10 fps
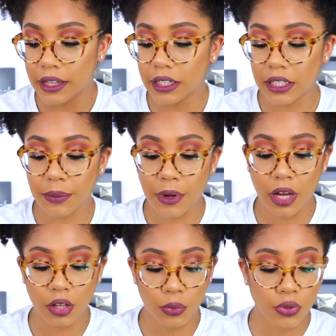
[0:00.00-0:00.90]
The lip
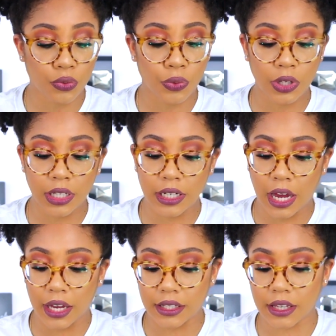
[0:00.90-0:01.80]
color was really
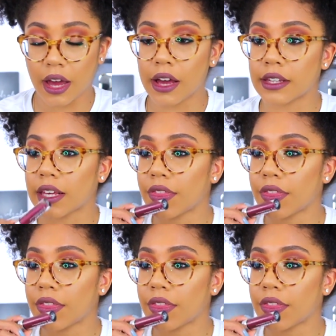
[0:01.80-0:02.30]
nice, guys.